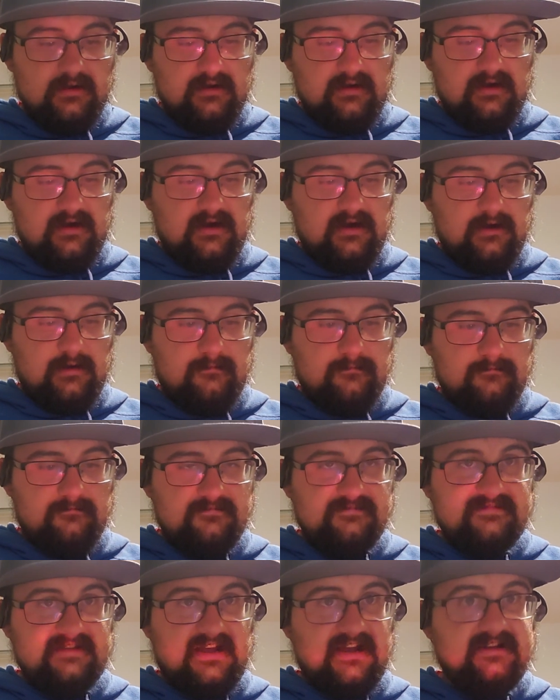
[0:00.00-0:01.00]
I
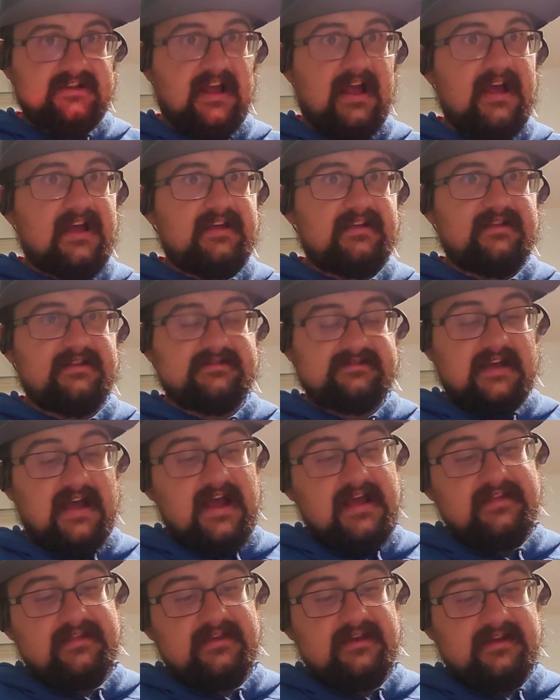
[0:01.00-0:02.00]

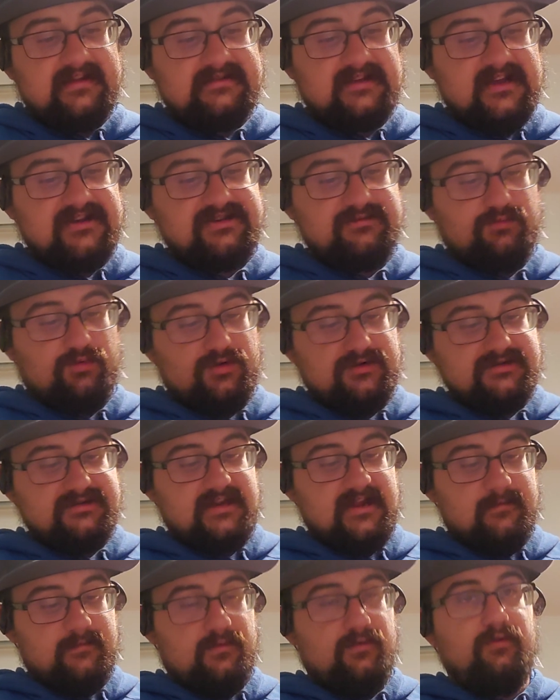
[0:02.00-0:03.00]
think it's actually more
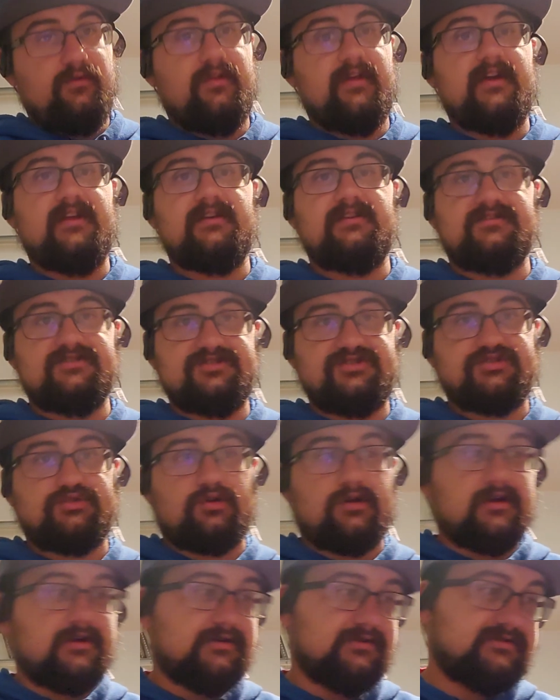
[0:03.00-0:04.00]
stable than
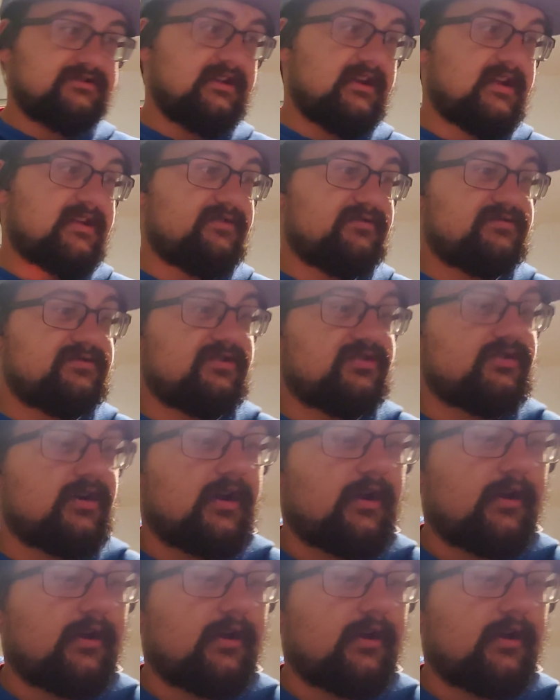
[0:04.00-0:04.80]
Destroyers that I used to try